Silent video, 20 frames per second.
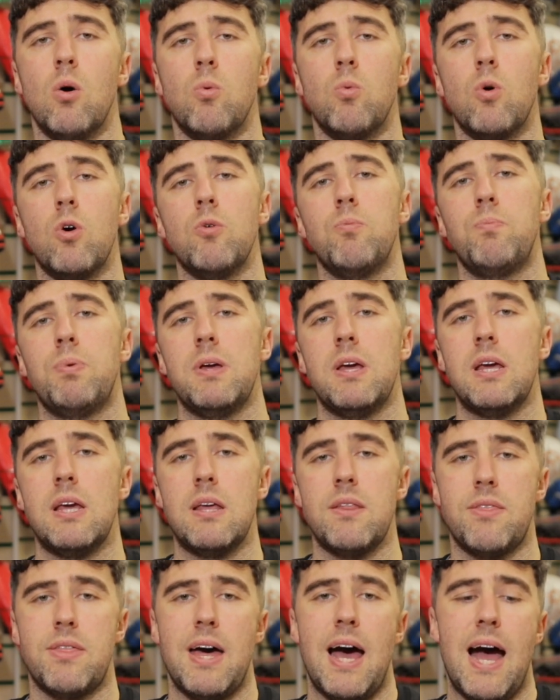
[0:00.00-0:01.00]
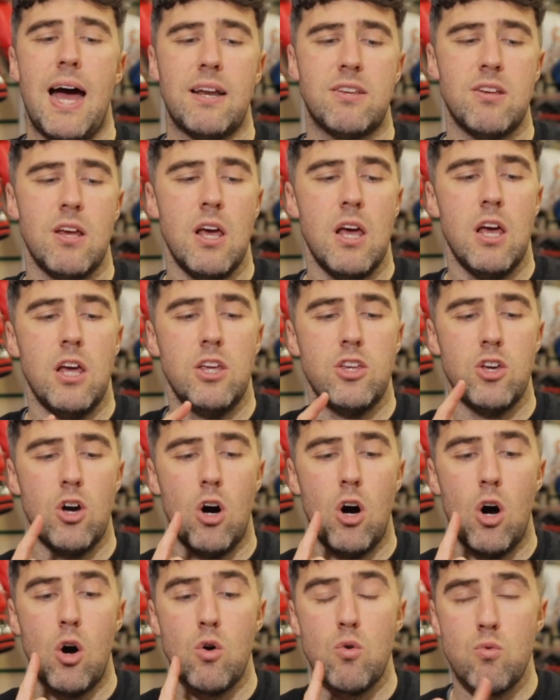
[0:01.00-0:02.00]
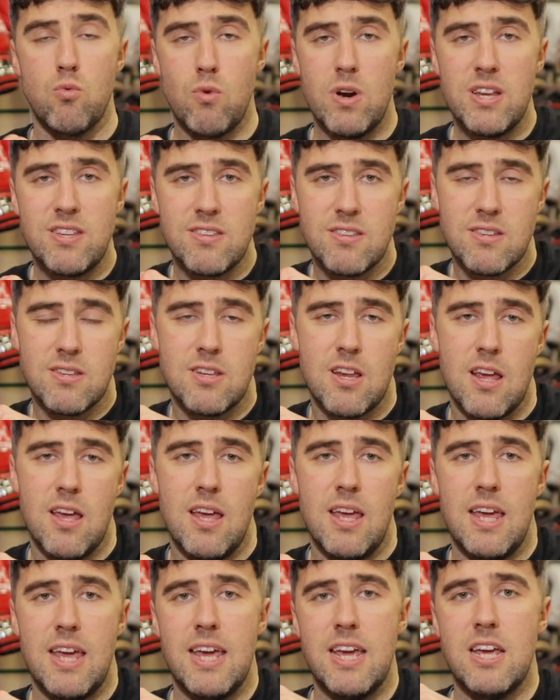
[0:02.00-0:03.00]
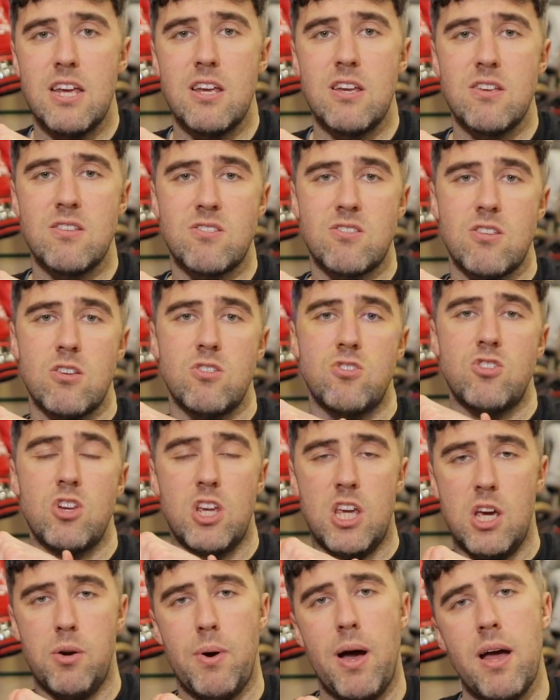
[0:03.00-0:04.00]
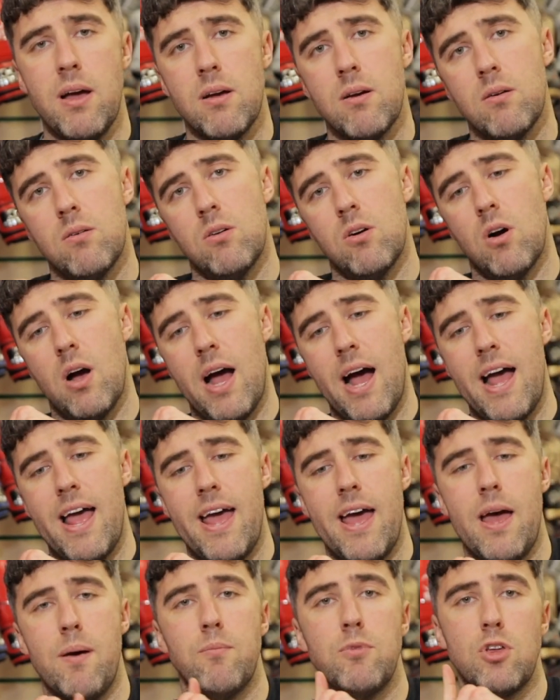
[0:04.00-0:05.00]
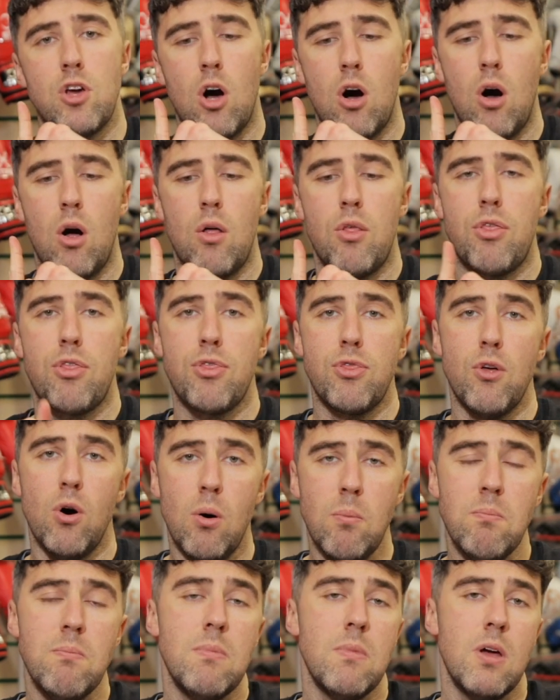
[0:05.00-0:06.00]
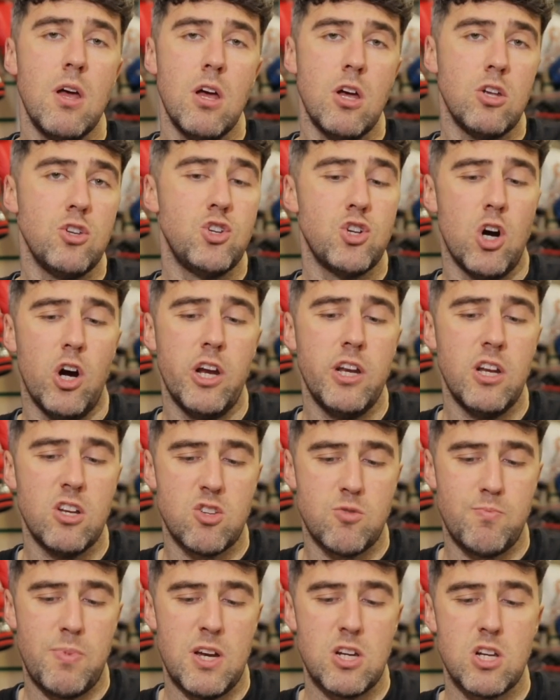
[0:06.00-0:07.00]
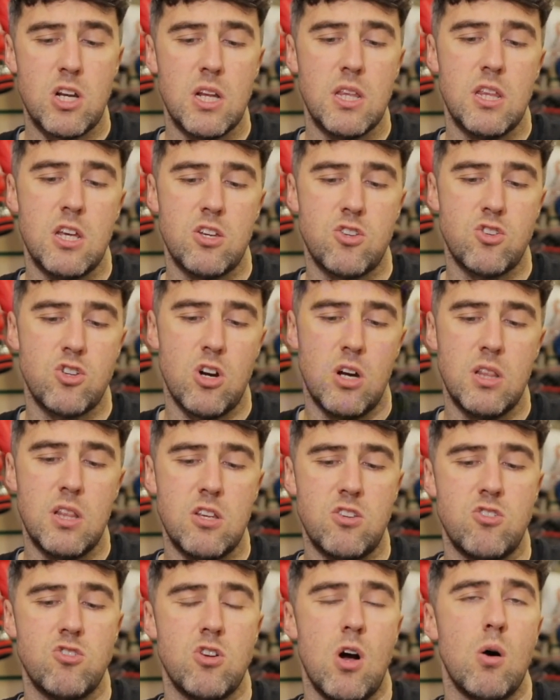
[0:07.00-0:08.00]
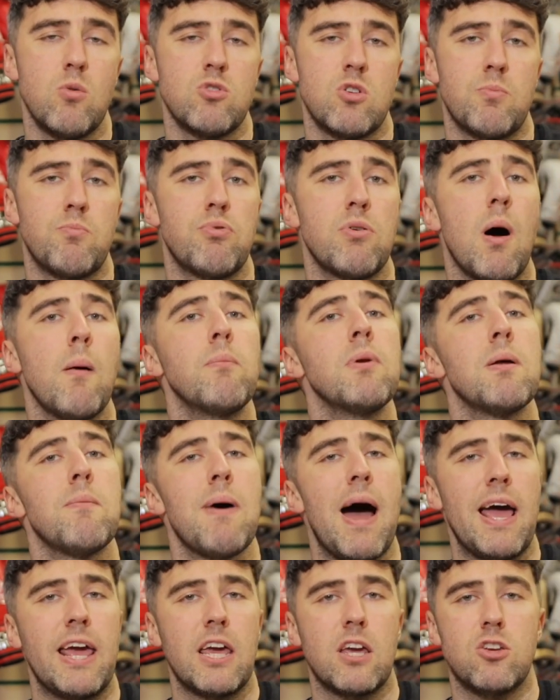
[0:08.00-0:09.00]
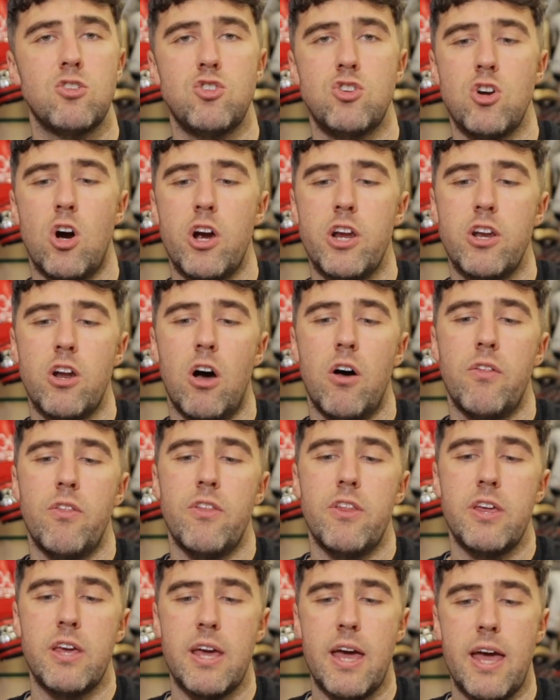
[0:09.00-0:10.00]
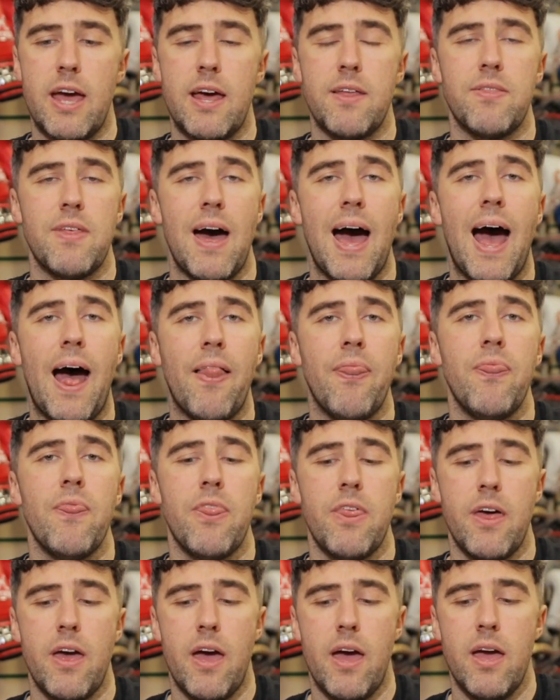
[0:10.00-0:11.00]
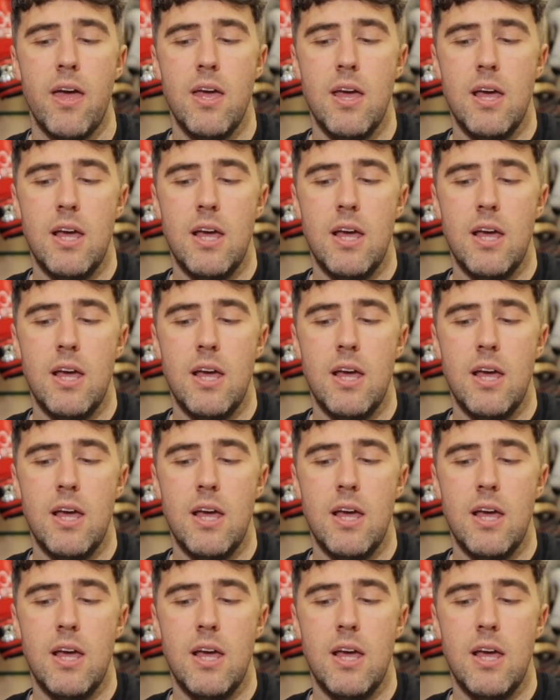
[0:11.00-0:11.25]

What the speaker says: would be that your wrist is secure, your thumb joint, especially this joint, this is always a problematic joint on the hand there.